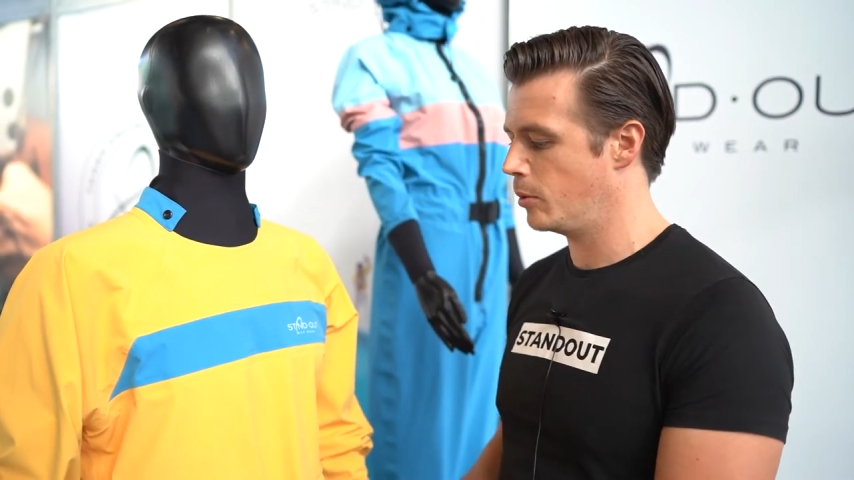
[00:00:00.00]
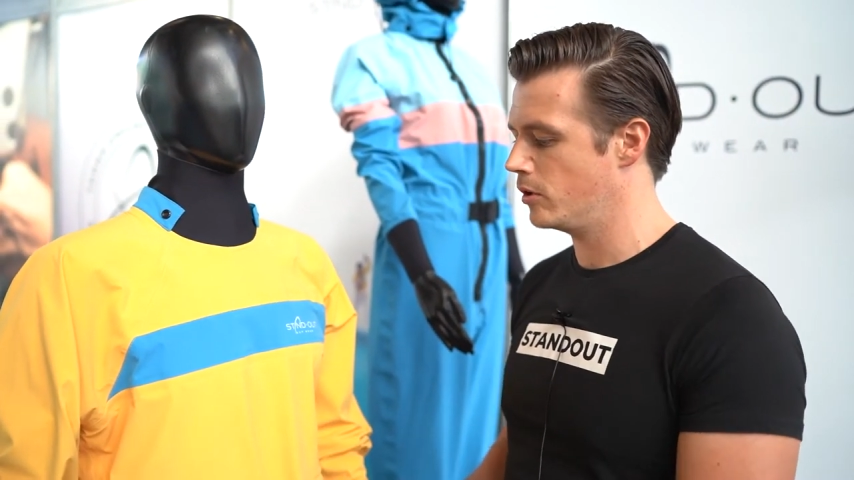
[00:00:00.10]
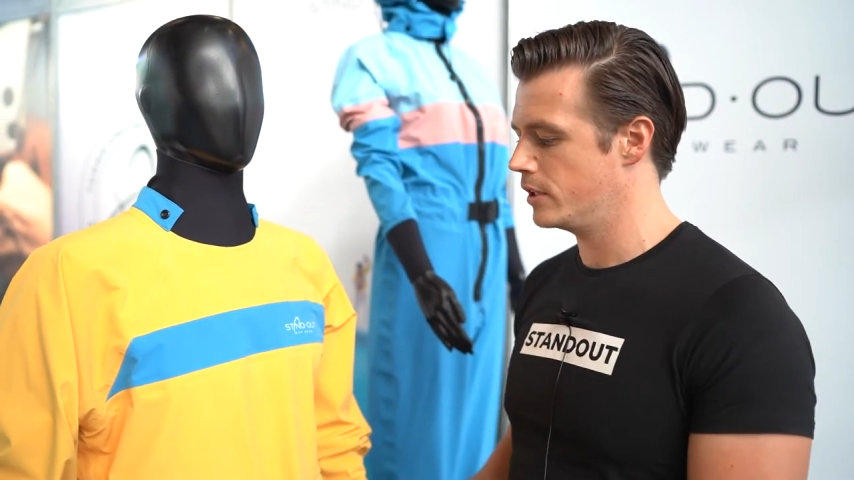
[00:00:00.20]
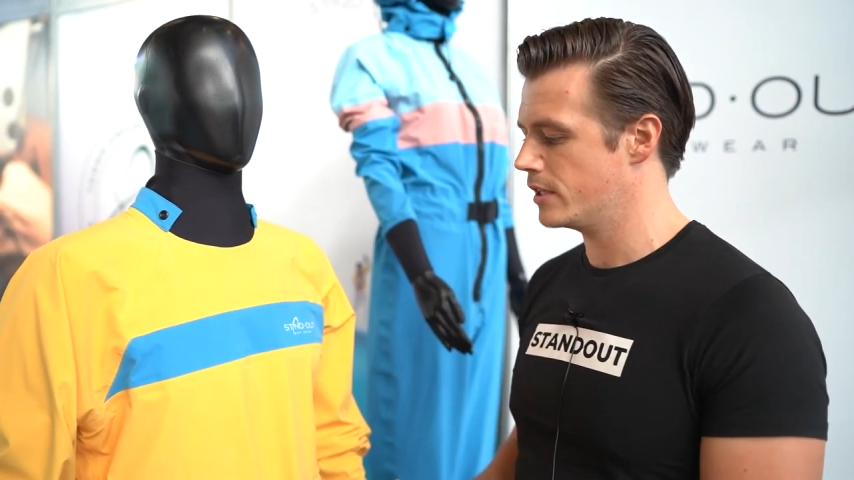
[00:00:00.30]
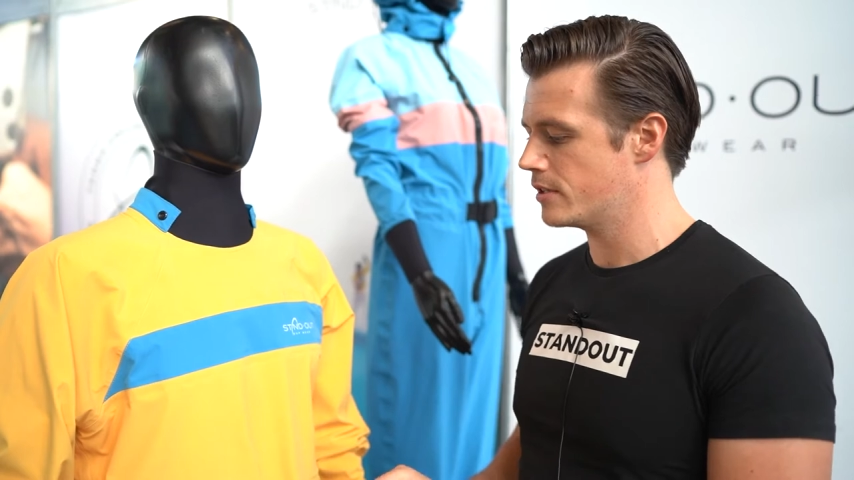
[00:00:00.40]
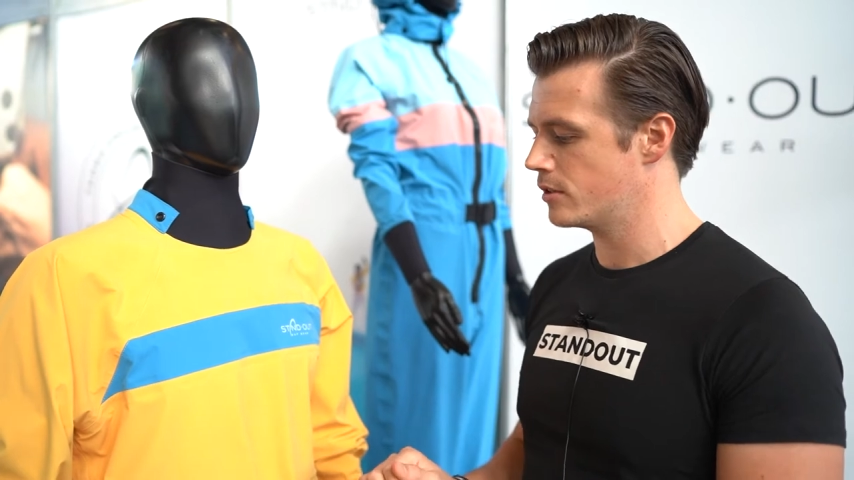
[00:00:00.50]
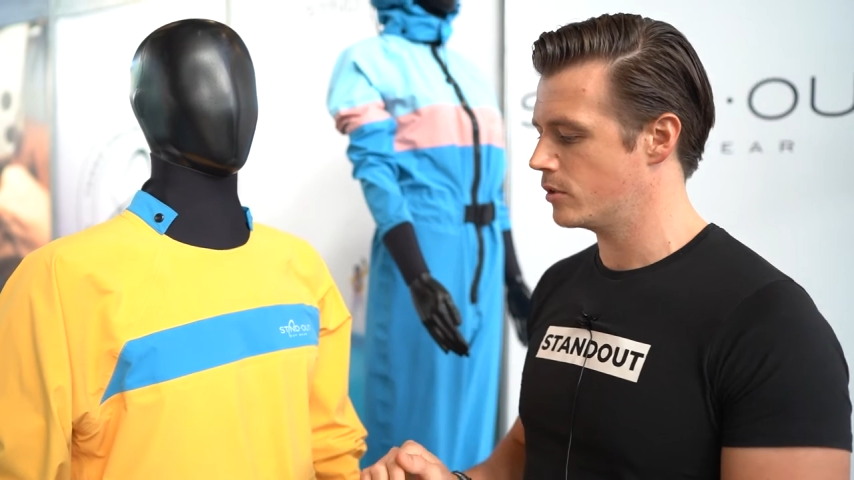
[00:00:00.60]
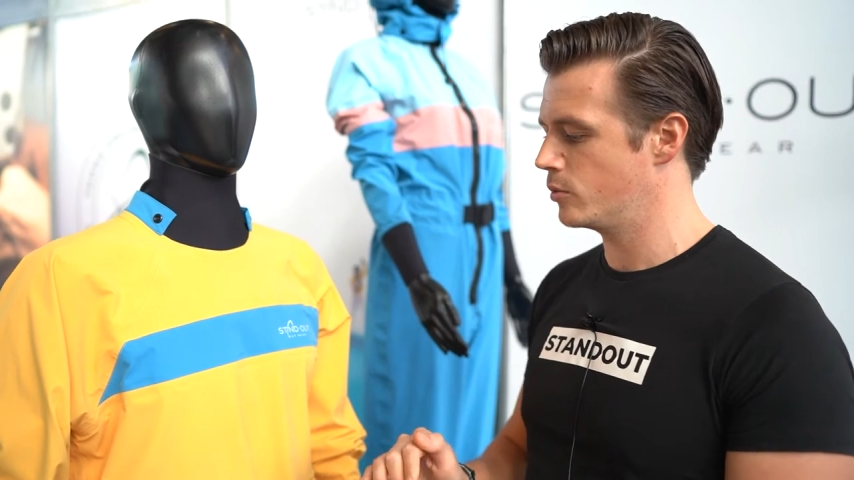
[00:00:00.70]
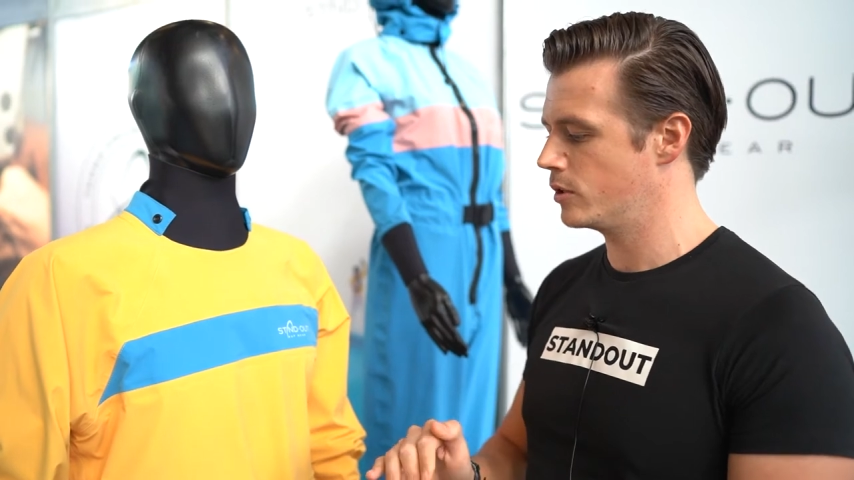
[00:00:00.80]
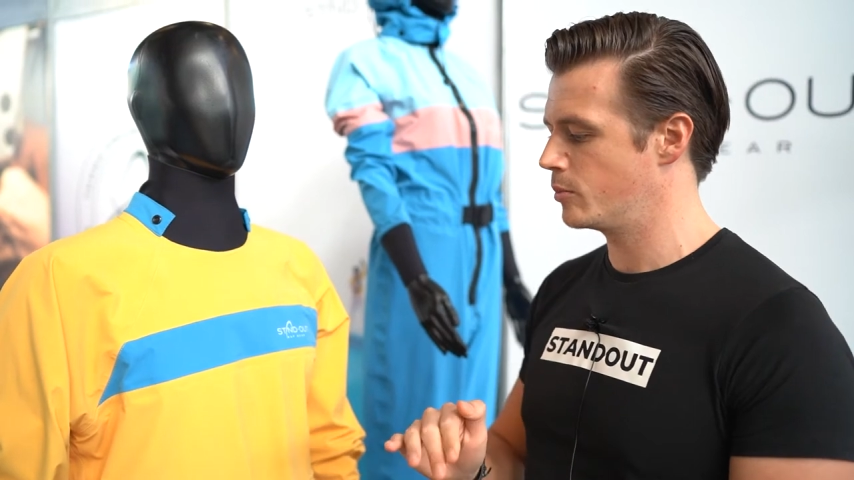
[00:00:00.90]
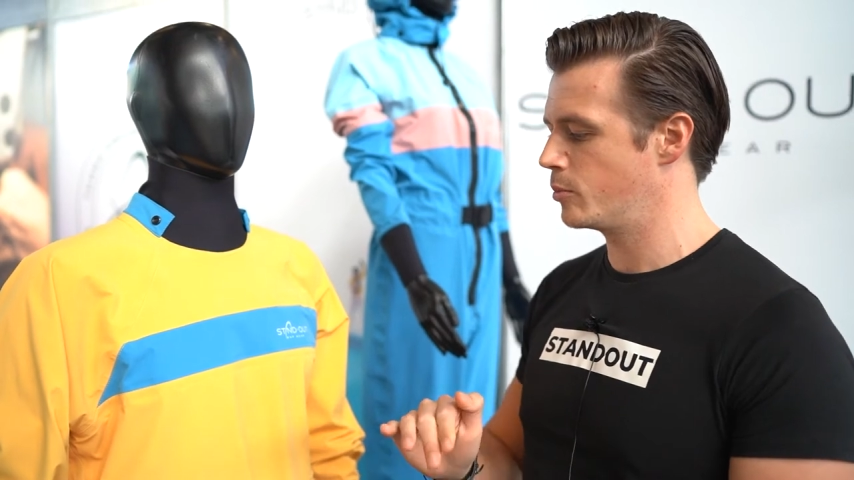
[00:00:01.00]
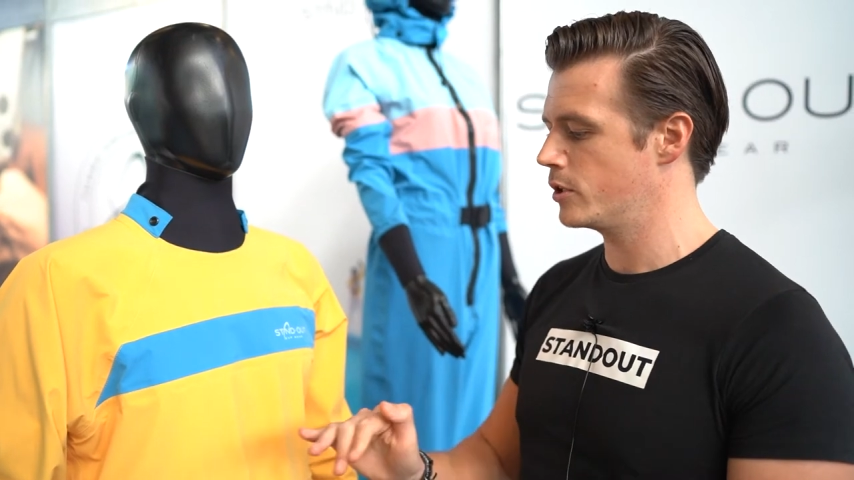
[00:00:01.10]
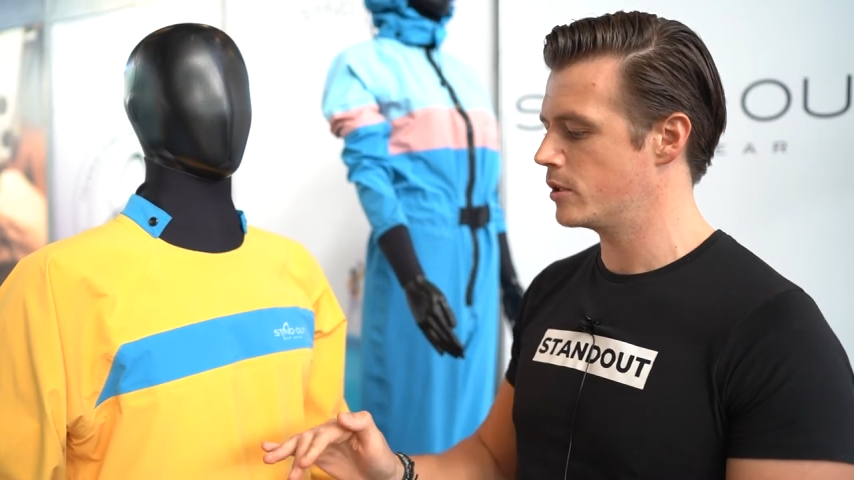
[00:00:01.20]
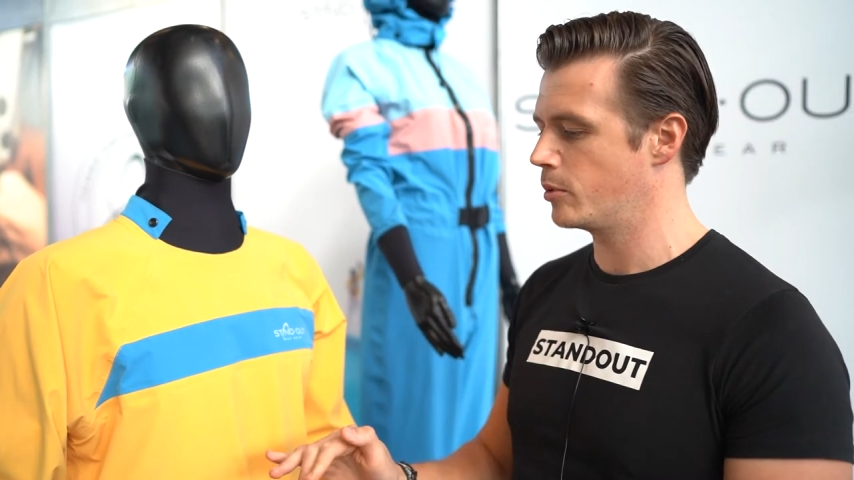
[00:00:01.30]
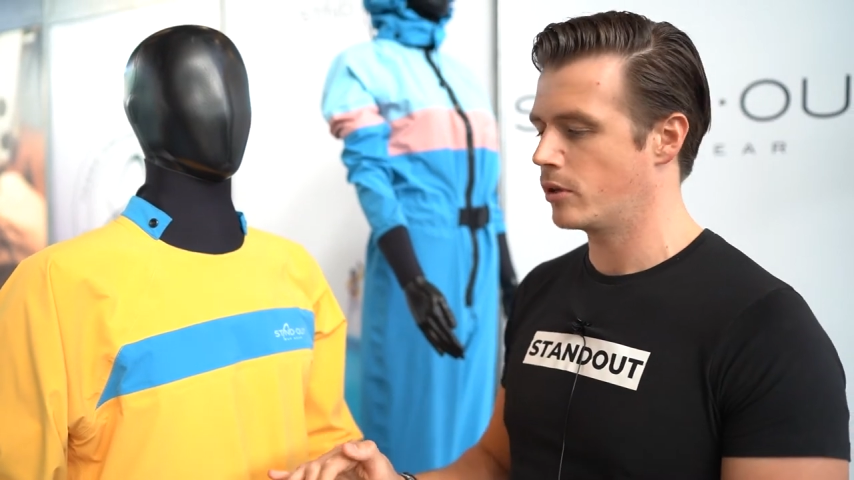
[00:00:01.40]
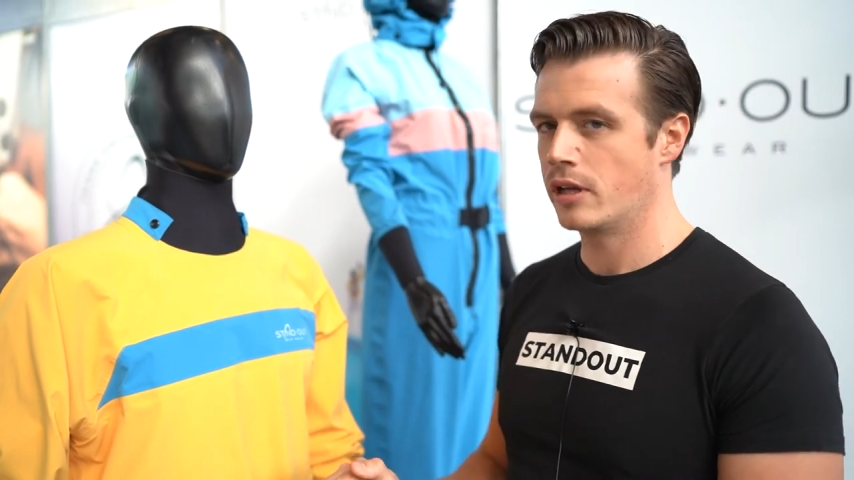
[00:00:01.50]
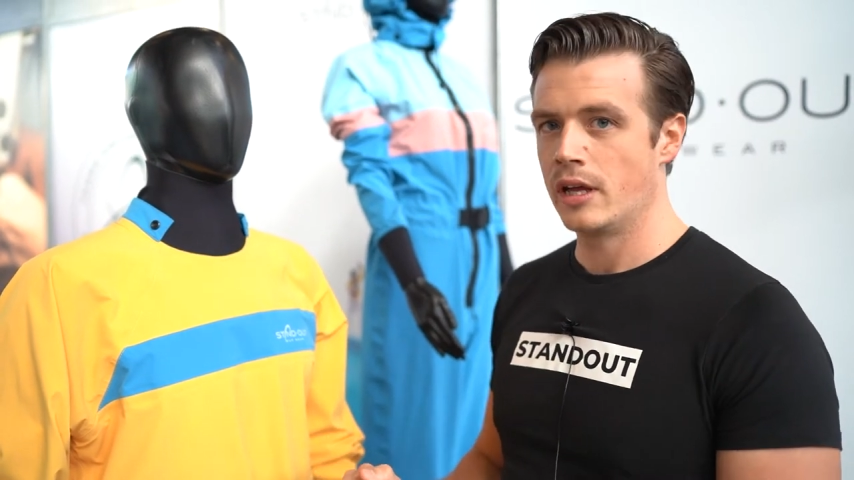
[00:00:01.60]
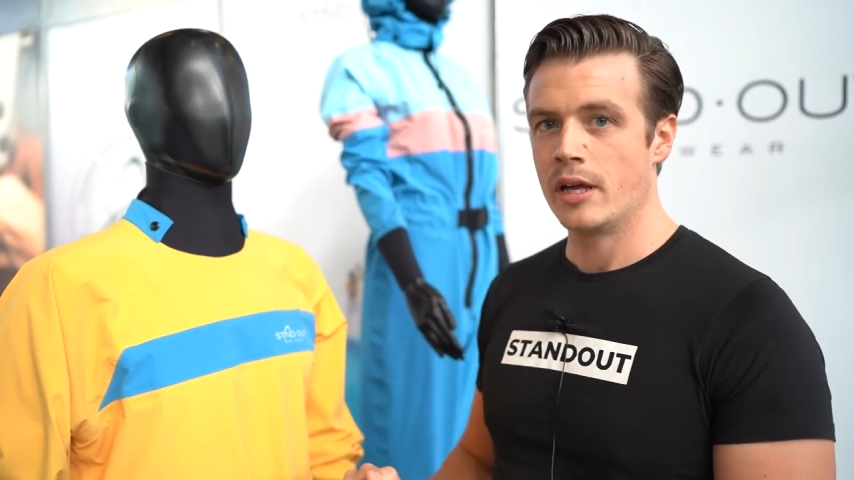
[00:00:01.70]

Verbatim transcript: polyester with a breathable